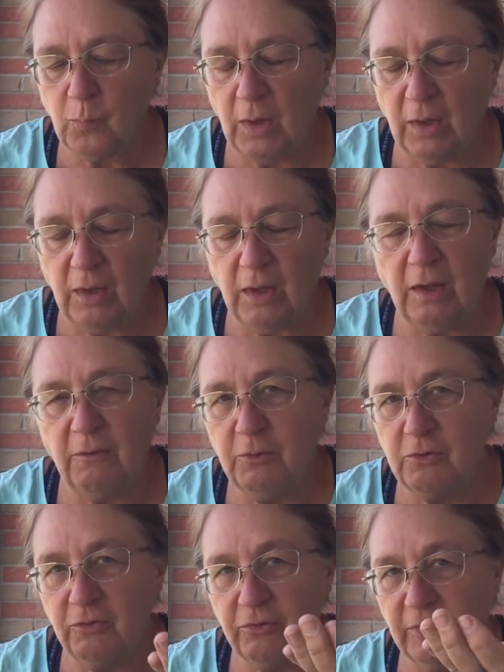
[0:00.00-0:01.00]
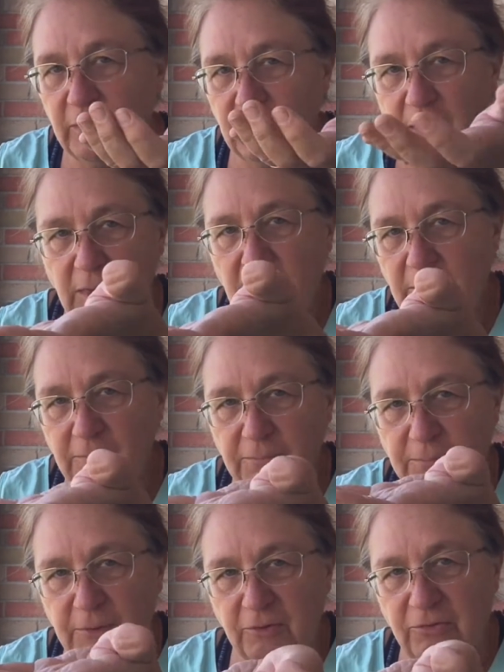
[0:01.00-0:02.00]
if you just leave the
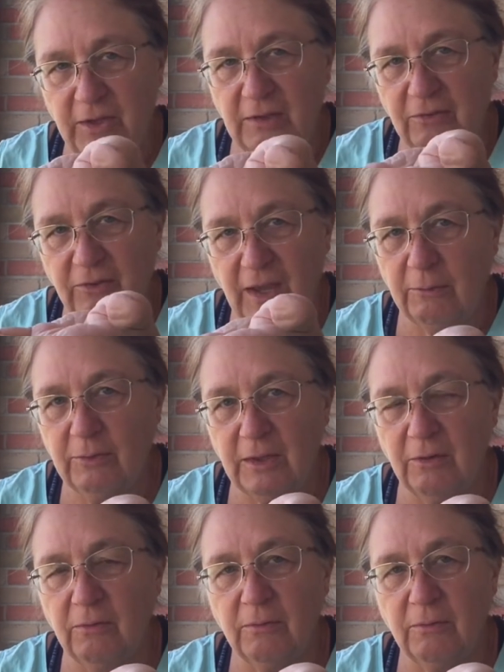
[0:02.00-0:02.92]
seeds out there,